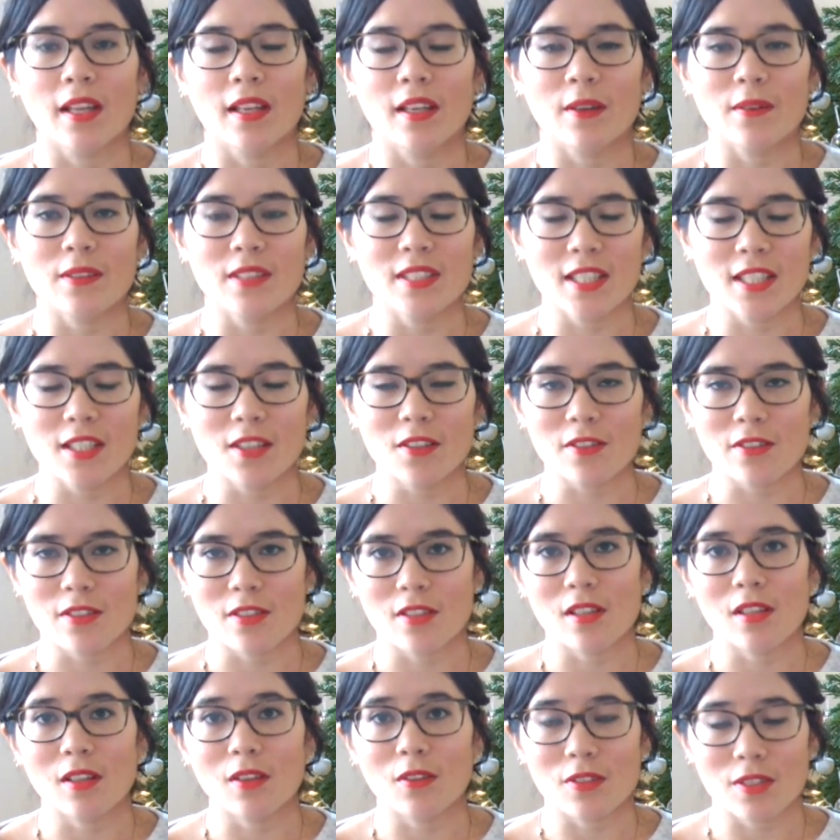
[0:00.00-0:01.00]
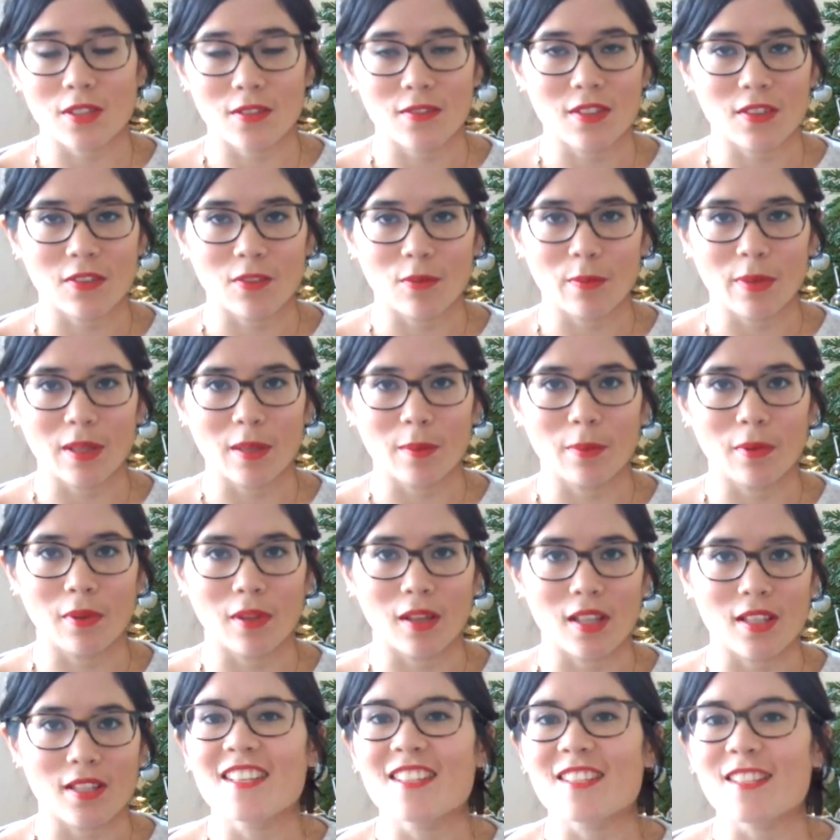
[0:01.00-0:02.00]
Now I teach lots, lots of different
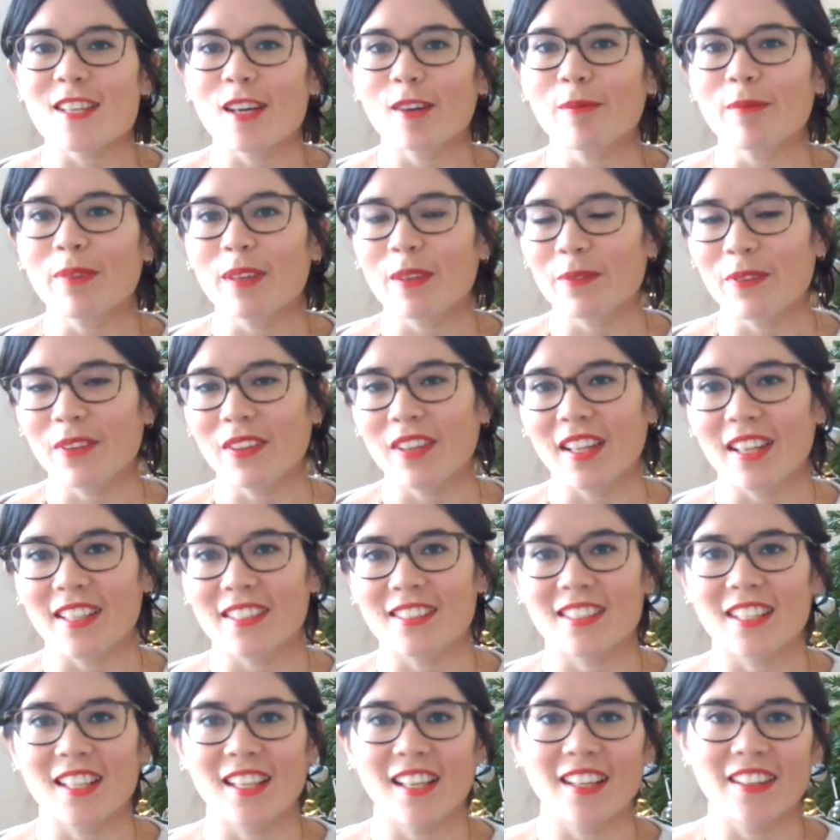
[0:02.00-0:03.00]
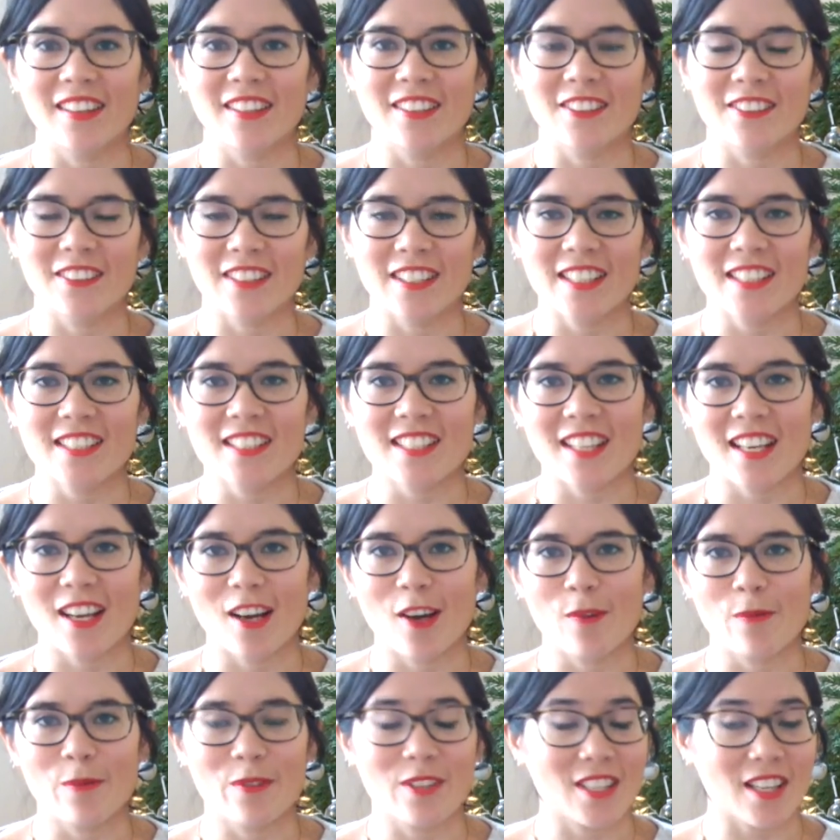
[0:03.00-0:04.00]
people and some people like to learn the grid um,